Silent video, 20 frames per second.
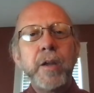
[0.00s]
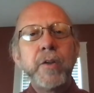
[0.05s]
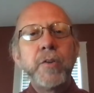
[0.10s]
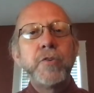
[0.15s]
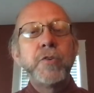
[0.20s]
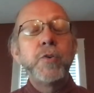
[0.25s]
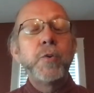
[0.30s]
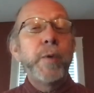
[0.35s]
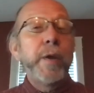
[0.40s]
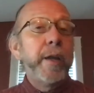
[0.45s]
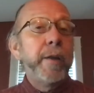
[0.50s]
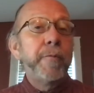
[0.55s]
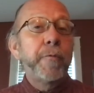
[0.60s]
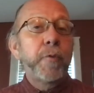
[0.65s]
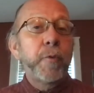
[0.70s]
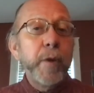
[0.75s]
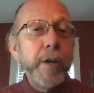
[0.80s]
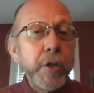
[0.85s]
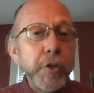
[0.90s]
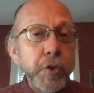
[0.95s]
to
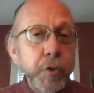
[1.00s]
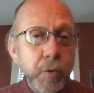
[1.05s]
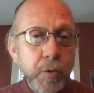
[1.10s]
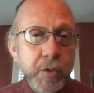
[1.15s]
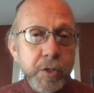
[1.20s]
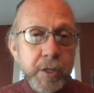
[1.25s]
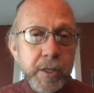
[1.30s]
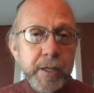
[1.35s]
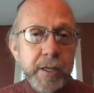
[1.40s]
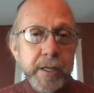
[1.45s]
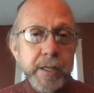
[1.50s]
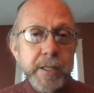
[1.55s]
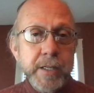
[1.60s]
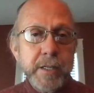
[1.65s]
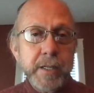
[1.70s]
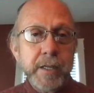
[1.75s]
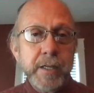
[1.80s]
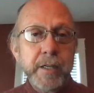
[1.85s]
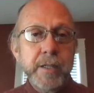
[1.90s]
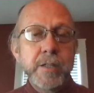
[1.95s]
inferential
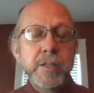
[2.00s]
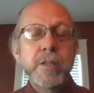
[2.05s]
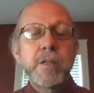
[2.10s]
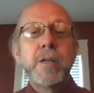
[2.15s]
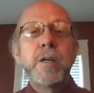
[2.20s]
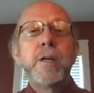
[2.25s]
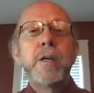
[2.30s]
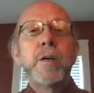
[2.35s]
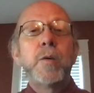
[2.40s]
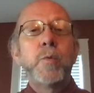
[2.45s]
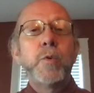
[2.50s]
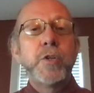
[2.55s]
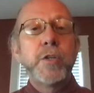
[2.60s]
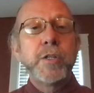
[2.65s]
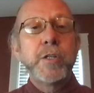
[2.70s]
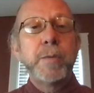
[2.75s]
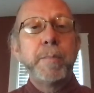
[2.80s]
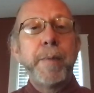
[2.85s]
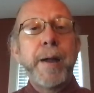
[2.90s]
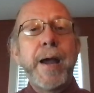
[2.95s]
statistics, which is
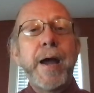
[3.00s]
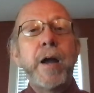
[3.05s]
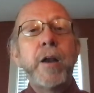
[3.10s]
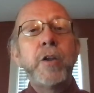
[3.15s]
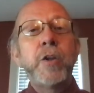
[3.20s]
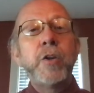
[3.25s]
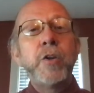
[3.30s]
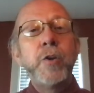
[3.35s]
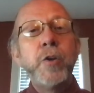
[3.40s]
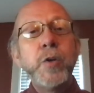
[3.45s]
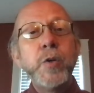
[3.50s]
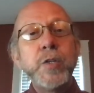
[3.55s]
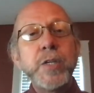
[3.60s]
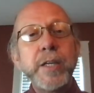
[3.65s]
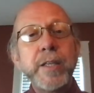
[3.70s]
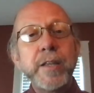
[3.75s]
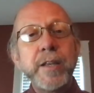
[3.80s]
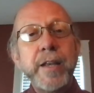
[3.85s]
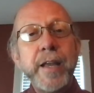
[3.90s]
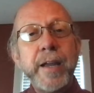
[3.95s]
about using
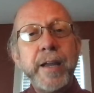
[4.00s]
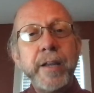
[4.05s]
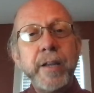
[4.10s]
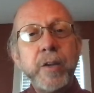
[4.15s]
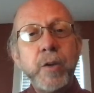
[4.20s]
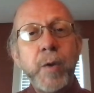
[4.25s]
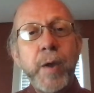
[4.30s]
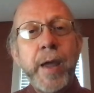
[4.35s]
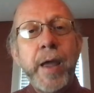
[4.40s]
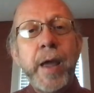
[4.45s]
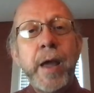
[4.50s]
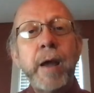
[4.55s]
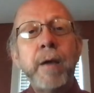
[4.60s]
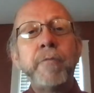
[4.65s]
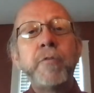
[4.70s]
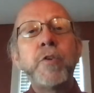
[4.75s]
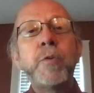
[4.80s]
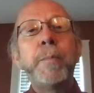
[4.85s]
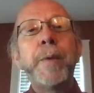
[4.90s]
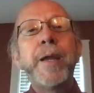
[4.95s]
the data you have
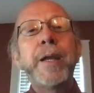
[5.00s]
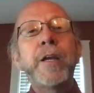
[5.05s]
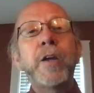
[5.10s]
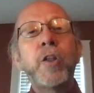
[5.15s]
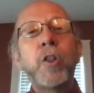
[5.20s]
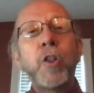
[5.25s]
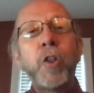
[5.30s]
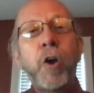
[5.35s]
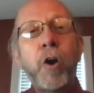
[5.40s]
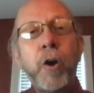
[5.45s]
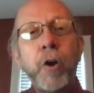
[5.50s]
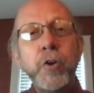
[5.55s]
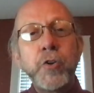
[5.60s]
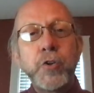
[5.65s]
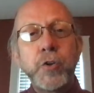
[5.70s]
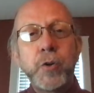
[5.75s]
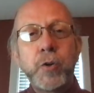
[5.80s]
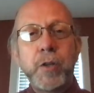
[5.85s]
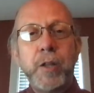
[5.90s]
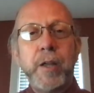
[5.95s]
to make a
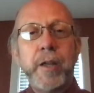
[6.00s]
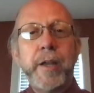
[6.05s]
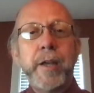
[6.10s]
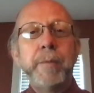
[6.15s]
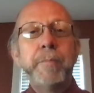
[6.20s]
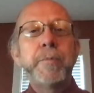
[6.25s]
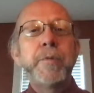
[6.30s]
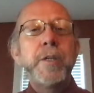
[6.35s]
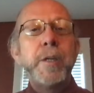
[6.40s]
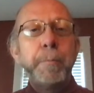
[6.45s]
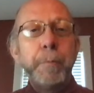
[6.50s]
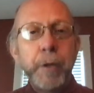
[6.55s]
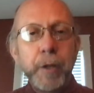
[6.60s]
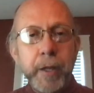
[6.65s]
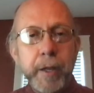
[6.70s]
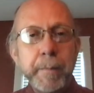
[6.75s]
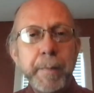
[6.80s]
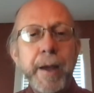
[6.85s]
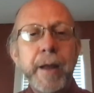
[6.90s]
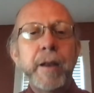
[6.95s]
larger claim, typically
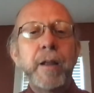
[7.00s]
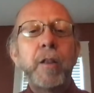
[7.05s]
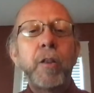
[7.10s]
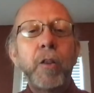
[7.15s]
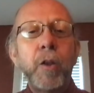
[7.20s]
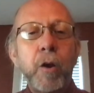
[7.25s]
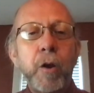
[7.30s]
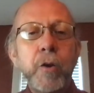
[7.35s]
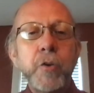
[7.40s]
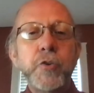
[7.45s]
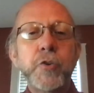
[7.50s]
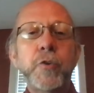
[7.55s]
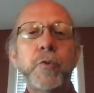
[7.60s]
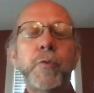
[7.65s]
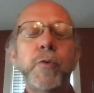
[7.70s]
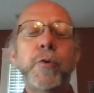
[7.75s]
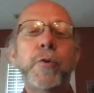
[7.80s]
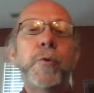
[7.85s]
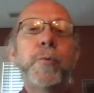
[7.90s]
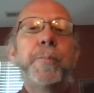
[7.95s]
about a larger
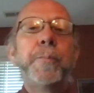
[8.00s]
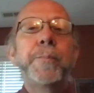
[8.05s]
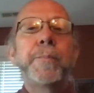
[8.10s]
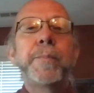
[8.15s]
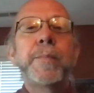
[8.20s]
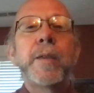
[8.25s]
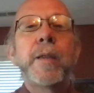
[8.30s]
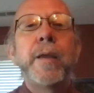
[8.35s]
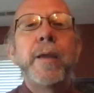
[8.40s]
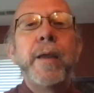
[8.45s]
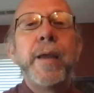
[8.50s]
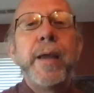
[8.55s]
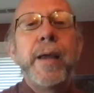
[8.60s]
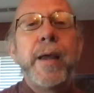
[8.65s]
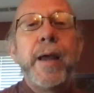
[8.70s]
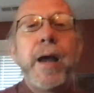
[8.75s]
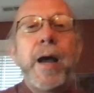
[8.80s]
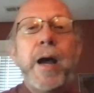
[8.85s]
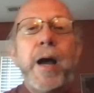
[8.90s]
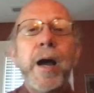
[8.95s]
group.
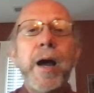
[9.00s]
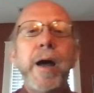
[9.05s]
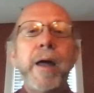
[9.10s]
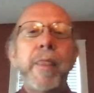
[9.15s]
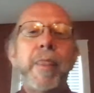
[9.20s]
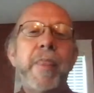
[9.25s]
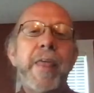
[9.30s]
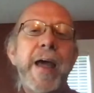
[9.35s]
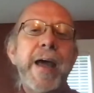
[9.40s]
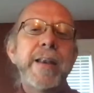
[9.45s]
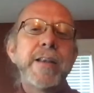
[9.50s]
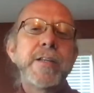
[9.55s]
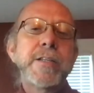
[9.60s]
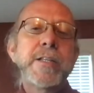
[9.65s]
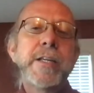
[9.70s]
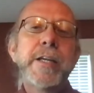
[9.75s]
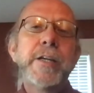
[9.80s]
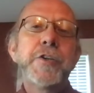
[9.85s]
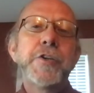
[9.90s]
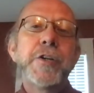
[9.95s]
That
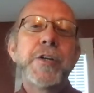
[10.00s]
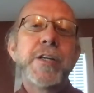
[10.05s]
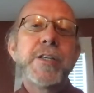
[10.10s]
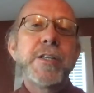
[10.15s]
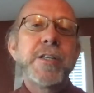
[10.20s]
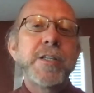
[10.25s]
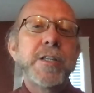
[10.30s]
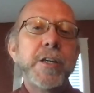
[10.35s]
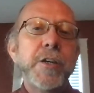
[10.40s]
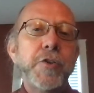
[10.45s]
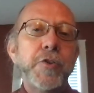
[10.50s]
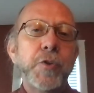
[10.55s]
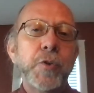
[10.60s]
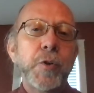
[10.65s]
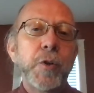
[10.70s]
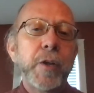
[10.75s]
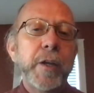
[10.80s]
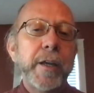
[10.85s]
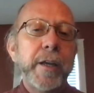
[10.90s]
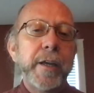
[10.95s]
distinction is
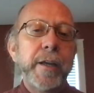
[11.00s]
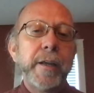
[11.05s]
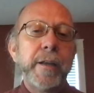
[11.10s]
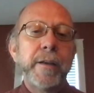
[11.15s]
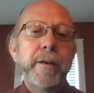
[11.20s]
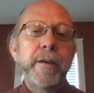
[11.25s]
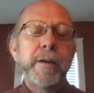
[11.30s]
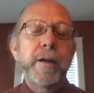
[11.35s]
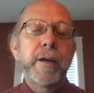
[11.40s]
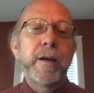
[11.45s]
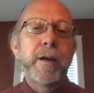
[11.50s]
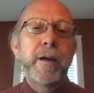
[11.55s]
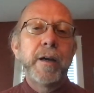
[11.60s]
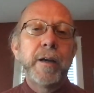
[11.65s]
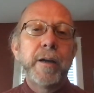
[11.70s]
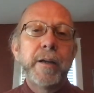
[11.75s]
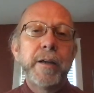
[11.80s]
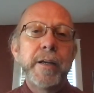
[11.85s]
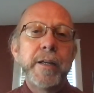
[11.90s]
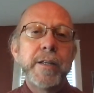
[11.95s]
essential in
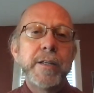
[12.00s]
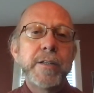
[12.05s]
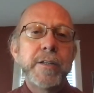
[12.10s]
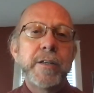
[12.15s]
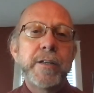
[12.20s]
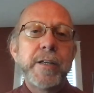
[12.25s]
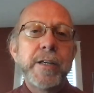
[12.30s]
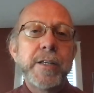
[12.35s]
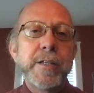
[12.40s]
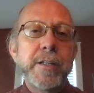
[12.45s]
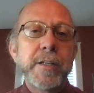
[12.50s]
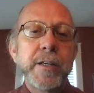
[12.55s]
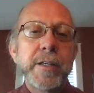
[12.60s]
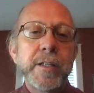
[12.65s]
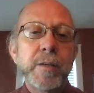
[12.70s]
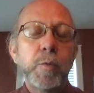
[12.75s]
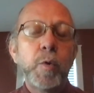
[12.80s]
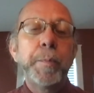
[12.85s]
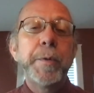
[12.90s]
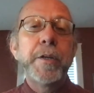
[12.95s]
statistics,
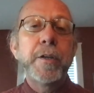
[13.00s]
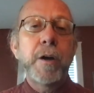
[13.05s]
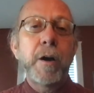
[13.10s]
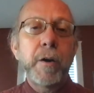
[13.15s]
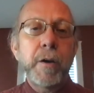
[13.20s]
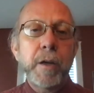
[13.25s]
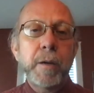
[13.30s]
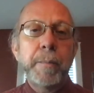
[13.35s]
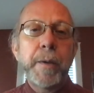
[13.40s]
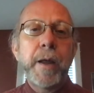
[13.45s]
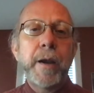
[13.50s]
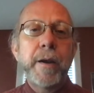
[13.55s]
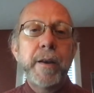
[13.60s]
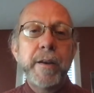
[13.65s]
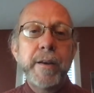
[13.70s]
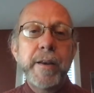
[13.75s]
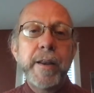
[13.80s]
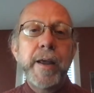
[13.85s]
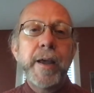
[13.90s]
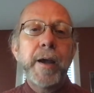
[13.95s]
and we'll be talking about it
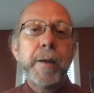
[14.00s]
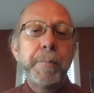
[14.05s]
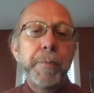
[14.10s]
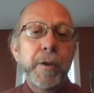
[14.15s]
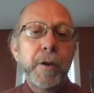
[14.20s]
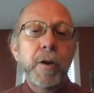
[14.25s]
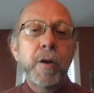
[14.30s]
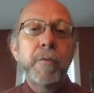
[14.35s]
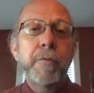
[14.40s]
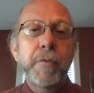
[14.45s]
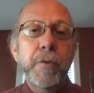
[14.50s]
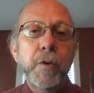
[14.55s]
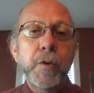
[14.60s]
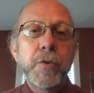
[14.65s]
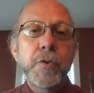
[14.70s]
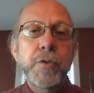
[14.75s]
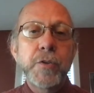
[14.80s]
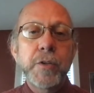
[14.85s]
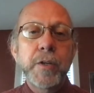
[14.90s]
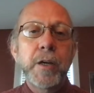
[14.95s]
in depth in our
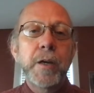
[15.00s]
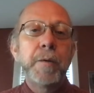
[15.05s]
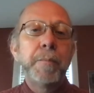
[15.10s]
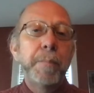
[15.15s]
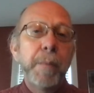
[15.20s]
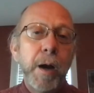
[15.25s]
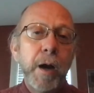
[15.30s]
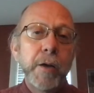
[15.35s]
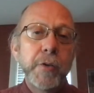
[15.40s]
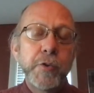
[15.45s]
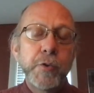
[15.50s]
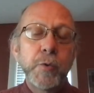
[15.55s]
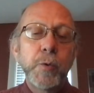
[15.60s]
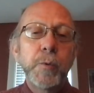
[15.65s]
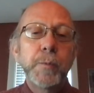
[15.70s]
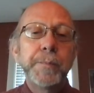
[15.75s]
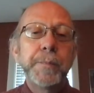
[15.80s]
first module.